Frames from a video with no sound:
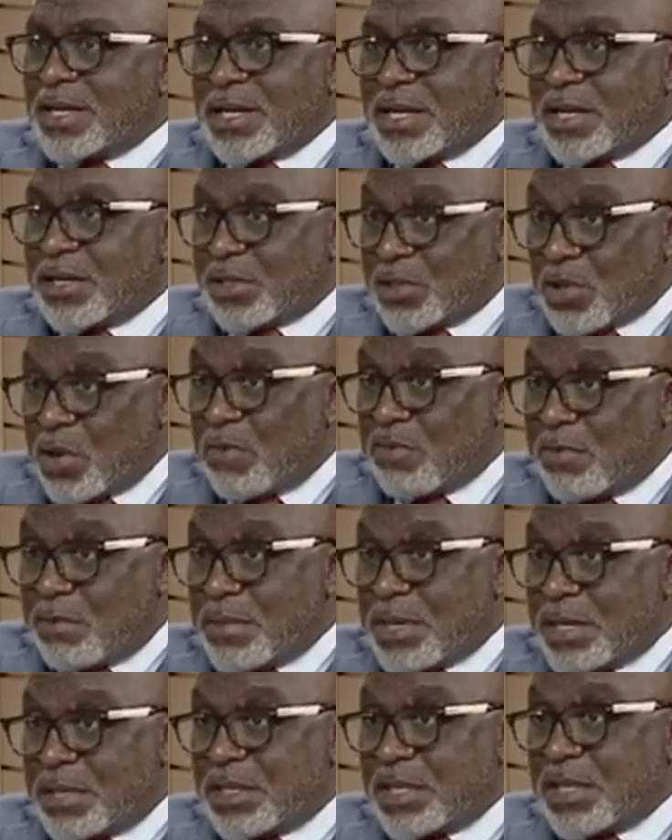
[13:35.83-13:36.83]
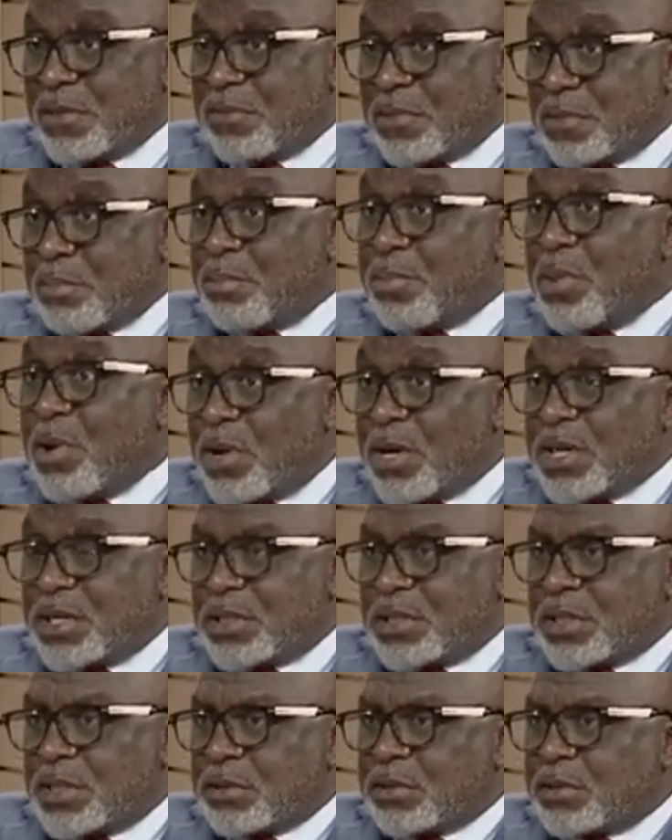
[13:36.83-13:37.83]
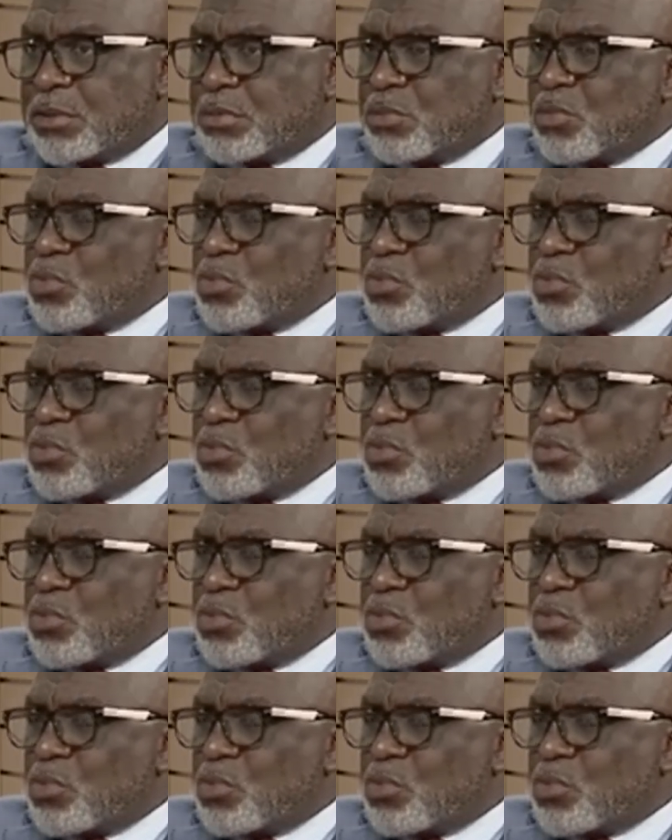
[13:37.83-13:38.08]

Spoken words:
in government, even policies,